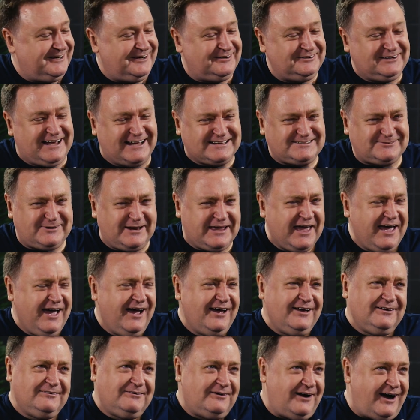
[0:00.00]
last week.
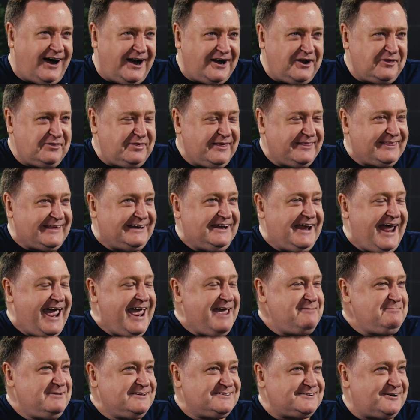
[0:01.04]
I don't think the
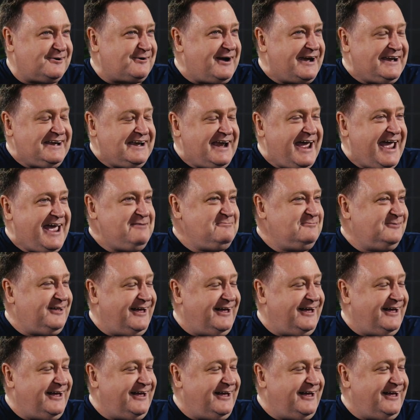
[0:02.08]
name is a great name.